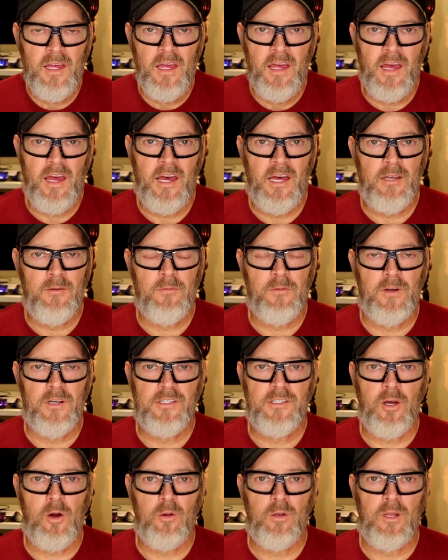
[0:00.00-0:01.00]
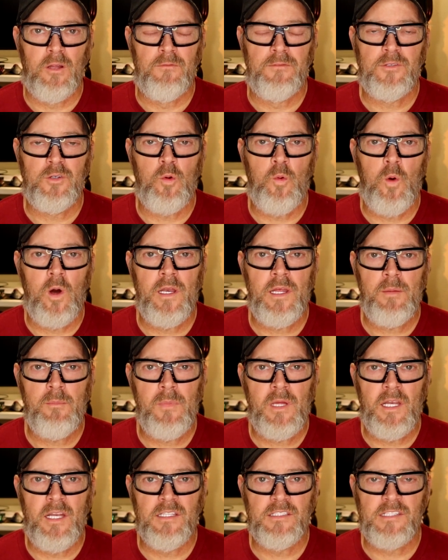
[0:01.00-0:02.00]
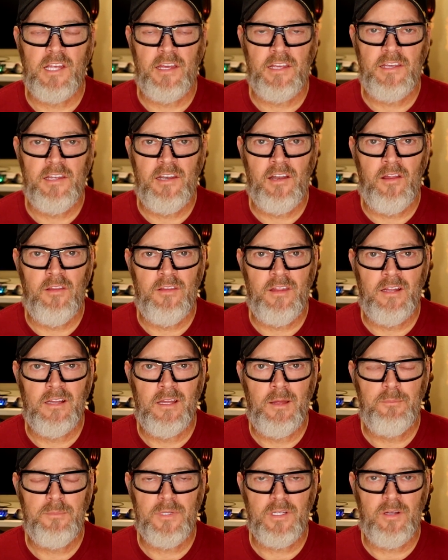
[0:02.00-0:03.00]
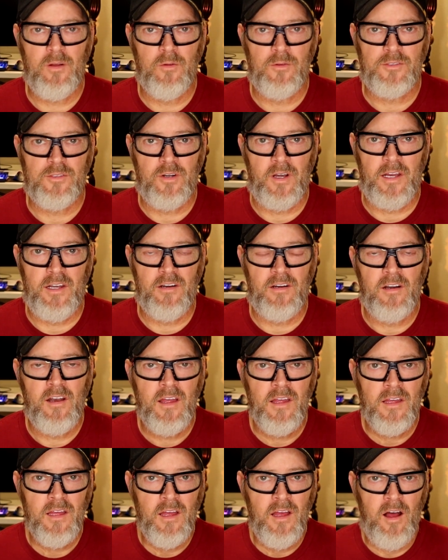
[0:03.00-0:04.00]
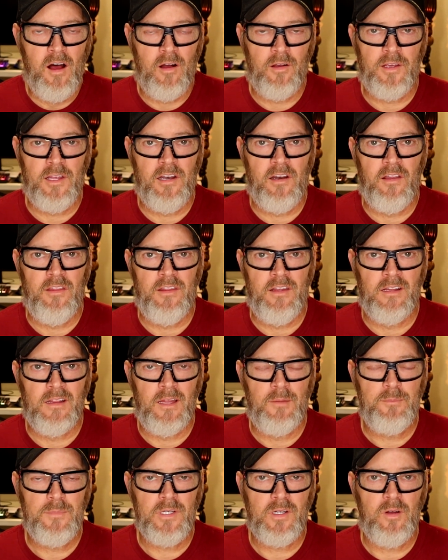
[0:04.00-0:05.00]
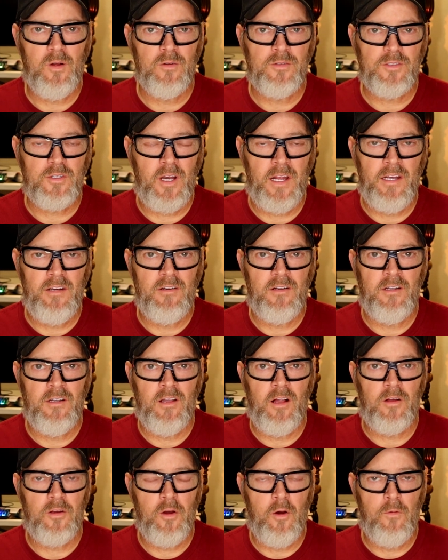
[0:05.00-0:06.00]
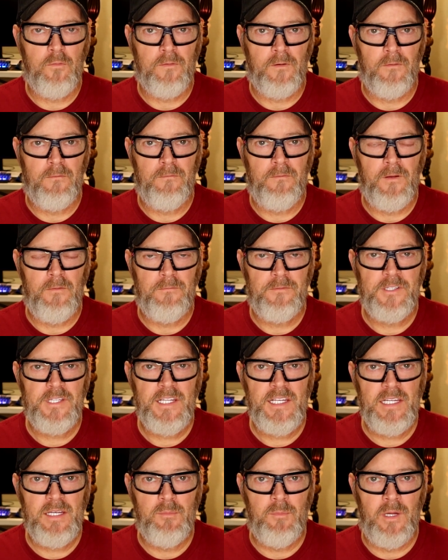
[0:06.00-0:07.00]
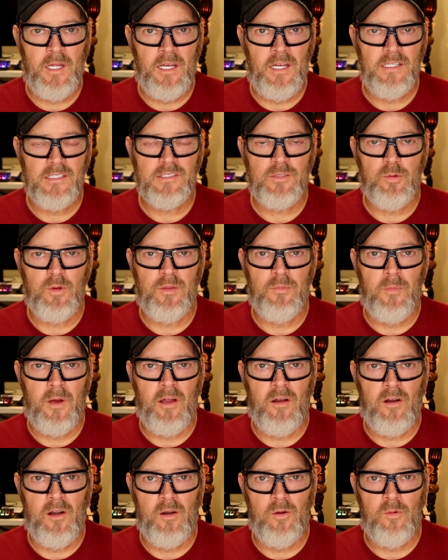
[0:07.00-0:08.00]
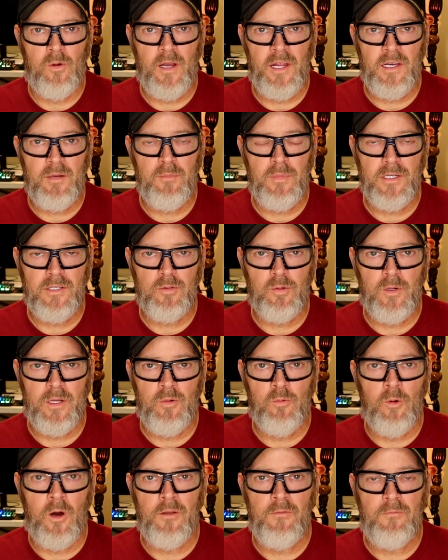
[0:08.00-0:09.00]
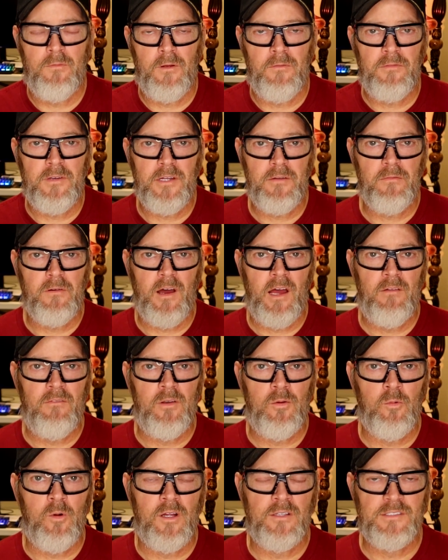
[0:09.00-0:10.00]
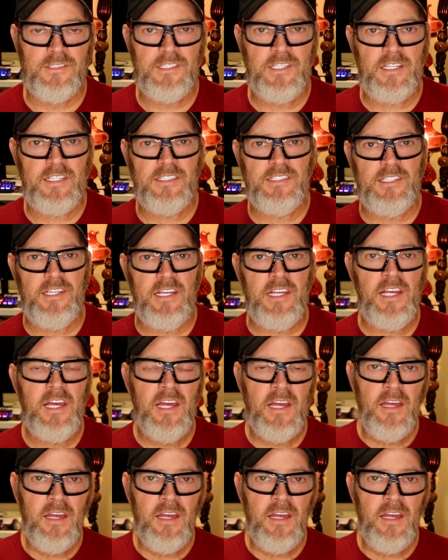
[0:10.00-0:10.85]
and for a total of 20 minutes I get on the elliptical trainer. I'll get on the elliptical trainer and I'll go for 15 minutes with my heart rate between 155 and 160,